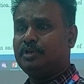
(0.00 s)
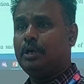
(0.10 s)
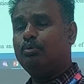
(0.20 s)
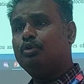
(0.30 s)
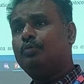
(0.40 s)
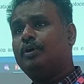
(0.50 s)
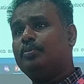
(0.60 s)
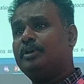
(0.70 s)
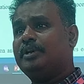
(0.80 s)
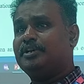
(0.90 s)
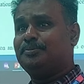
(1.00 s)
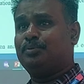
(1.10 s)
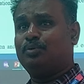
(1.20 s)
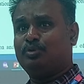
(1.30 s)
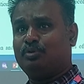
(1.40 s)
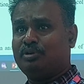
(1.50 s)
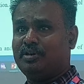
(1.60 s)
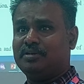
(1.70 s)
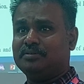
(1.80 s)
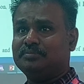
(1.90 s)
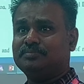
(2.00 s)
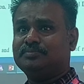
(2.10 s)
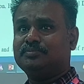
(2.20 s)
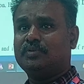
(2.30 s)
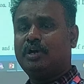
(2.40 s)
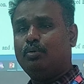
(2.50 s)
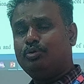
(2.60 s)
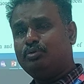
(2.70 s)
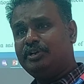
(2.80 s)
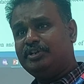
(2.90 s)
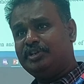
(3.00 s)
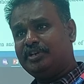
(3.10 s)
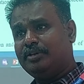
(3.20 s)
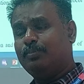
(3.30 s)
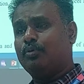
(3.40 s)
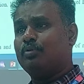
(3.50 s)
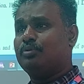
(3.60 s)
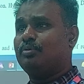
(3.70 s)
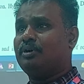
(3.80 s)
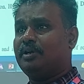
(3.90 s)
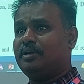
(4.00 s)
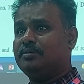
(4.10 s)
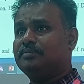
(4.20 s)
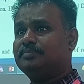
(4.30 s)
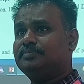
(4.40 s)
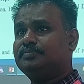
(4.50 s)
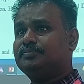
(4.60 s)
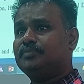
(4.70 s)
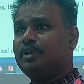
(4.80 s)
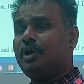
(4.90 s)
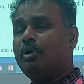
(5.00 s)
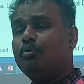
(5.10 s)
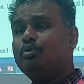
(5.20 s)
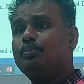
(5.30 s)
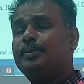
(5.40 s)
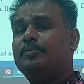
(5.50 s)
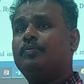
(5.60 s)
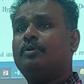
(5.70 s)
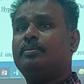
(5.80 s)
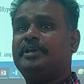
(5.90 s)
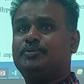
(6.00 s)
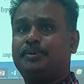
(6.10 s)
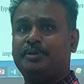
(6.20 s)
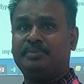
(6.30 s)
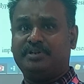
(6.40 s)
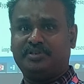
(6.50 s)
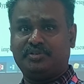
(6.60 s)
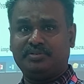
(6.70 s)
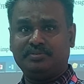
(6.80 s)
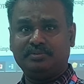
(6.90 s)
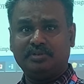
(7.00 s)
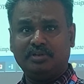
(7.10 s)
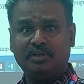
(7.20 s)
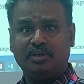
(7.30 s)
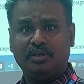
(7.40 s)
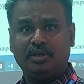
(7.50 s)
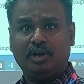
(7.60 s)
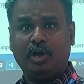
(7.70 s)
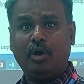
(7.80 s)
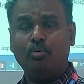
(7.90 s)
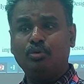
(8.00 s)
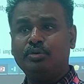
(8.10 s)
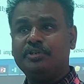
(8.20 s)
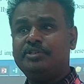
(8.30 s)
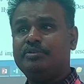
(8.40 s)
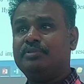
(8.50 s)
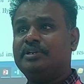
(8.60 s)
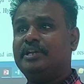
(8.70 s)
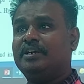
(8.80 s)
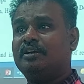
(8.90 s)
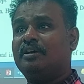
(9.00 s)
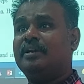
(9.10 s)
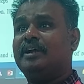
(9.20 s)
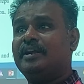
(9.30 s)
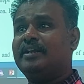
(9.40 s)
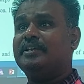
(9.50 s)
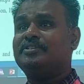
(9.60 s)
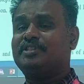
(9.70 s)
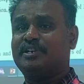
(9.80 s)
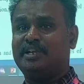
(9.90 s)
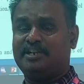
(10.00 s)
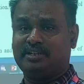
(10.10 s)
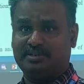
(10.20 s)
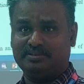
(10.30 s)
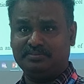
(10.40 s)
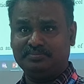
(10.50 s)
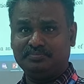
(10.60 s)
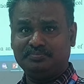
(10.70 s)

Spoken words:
how to formulate a protocol, how to design a protocol, how to perform experiments, how to receive the data and analyze the data,